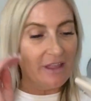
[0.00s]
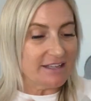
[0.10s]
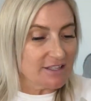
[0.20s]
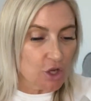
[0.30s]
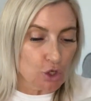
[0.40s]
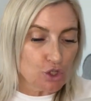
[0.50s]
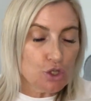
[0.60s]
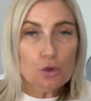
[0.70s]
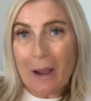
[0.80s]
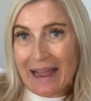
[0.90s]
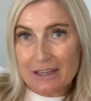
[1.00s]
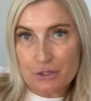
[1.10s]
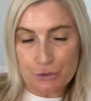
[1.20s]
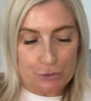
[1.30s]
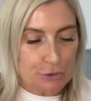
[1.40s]
It's got two
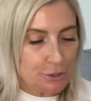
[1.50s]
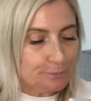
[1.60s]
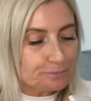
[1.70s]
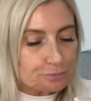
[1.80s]
handles.